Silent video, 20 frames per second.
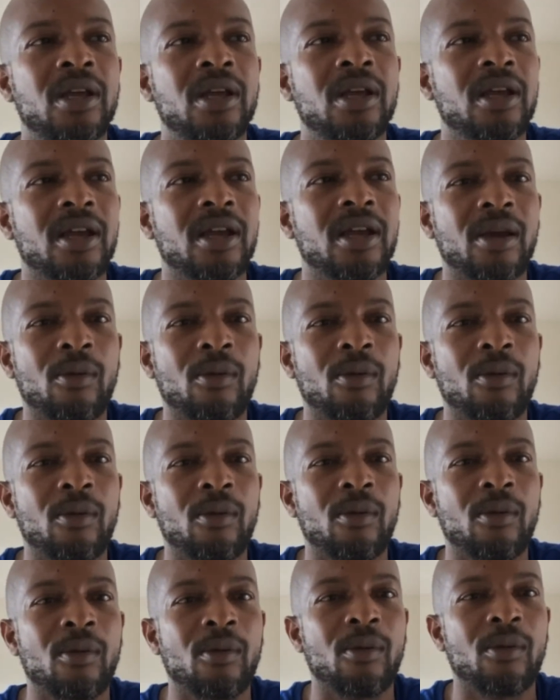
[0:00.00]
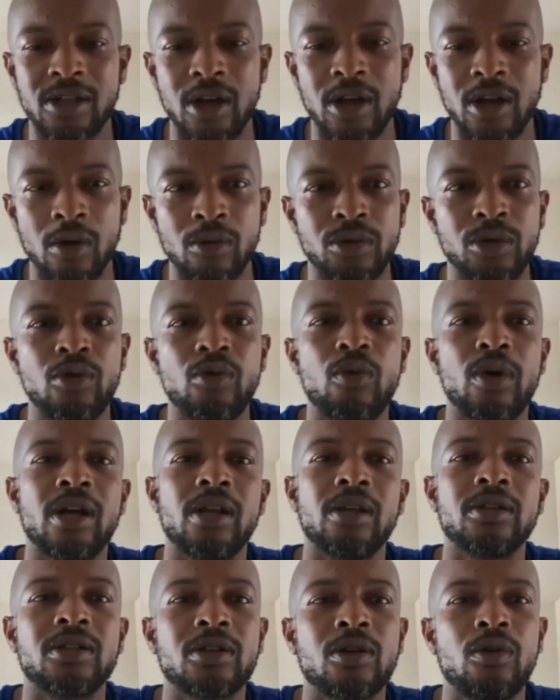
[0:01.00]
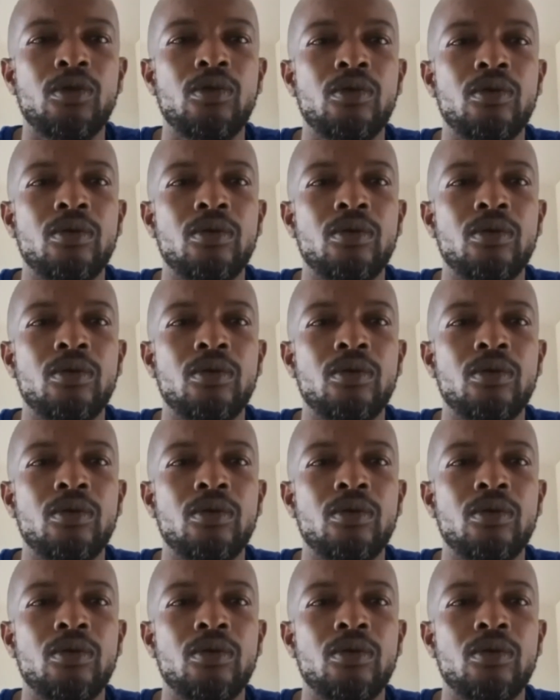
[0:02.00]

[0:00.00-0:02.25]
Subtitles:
And why kids don't do well in school.